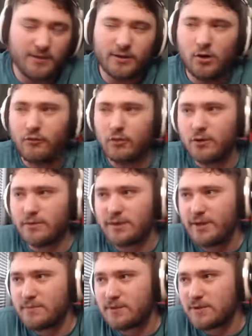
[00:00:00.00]
the overload
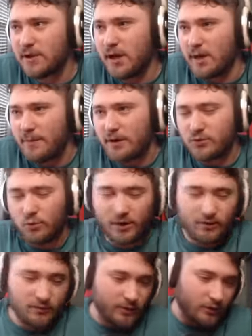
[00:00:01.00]
teams because,
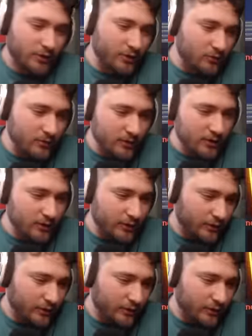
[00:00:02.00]
one, they're new, they're